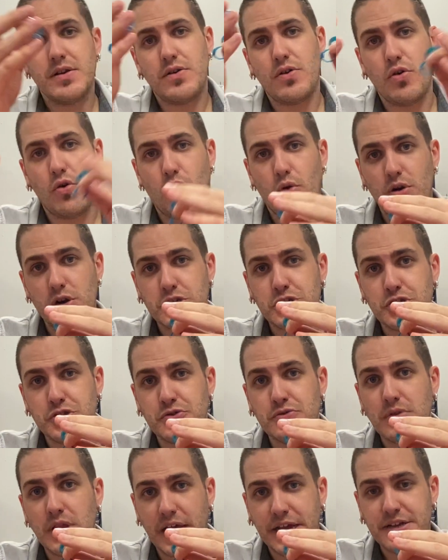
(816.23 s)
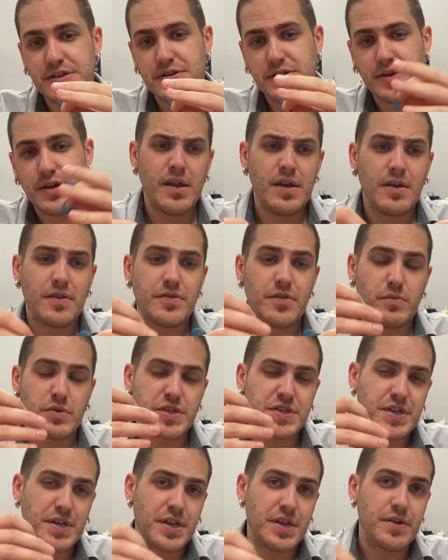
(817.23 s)
or too light. So we're
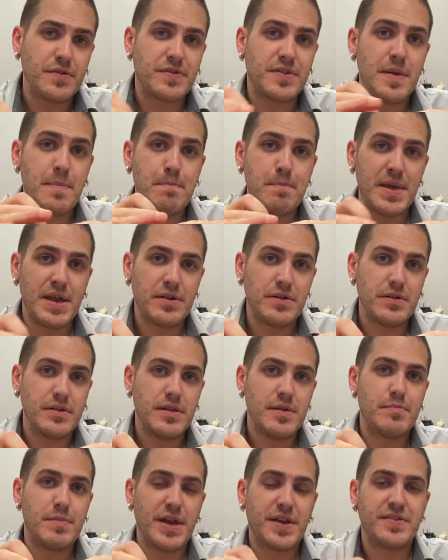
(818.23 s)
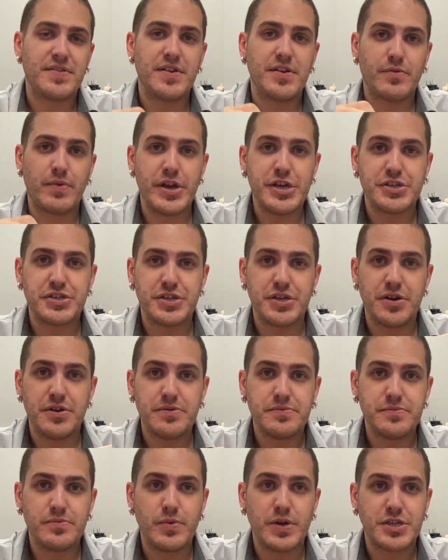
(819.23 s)
just gonna use the middle mixing ratio,
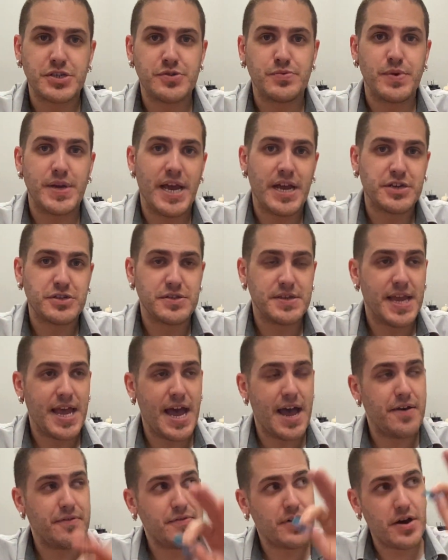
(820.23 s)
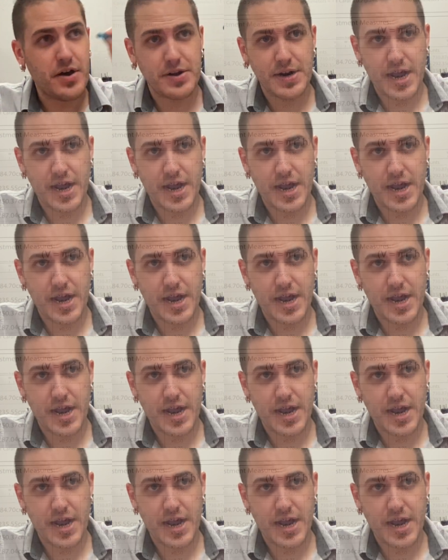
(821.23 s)
which we actually have on